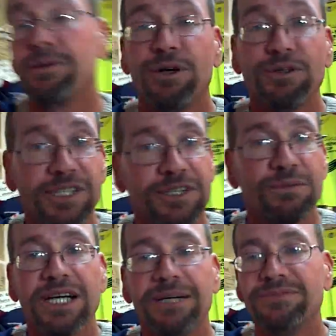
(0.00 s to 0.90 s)
already posted at
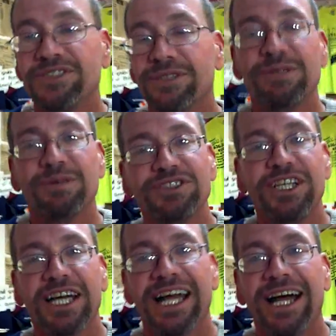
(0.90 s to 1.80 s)
the web, so you
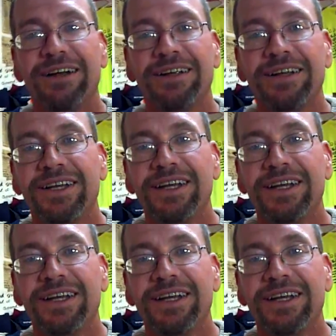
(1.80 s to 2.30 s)
want to check it out.